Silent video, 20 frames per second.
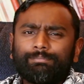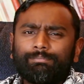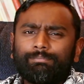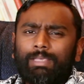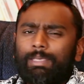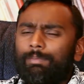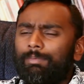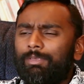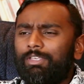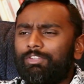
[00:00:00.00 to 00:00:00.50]

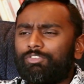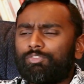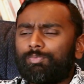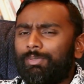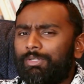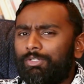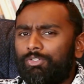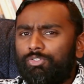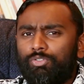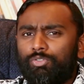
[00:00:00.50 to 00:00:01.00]
Maybe it's
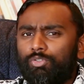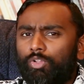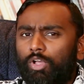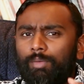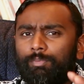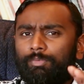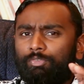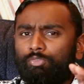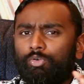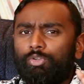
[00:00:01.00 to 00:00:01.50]
been too
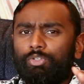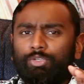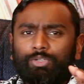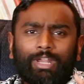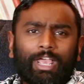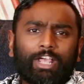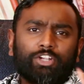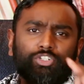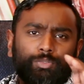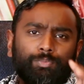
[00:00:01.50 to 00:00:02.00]
long before you
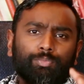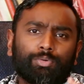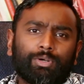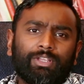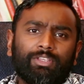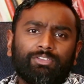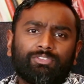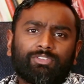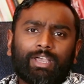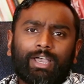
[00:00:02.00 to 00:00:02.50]
could actually
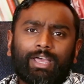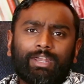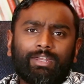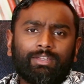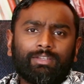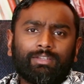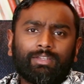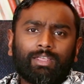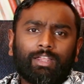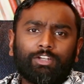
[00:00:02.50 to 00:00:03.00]
praise God.
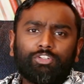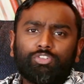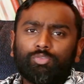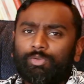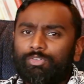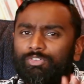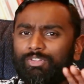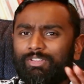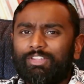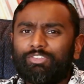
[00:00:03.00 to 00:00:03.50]
And I just
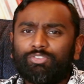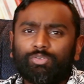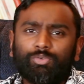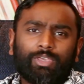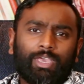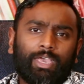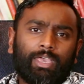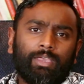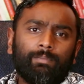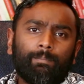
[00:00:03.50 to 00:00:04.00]
want to say that's
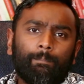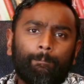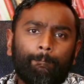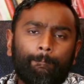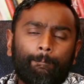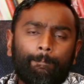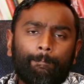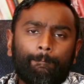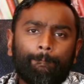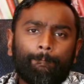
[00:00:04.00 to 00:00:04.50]
okay.
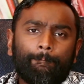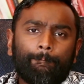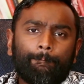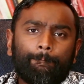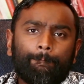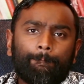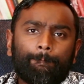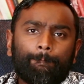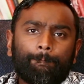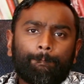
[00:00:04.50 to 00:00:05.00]

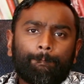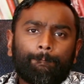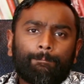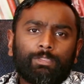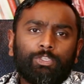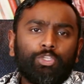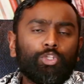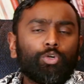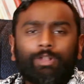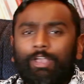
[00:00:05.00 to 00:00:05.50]

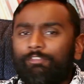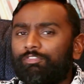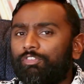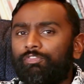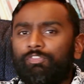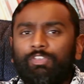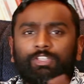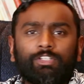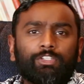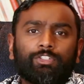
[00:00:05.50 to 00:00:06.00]
You don't have
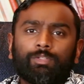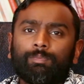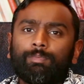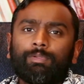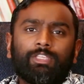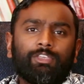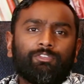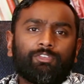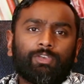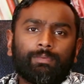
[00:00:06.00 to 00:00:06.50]
to feel it to
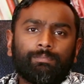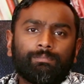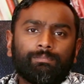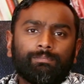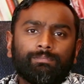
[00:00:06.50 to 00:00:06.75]
believe it.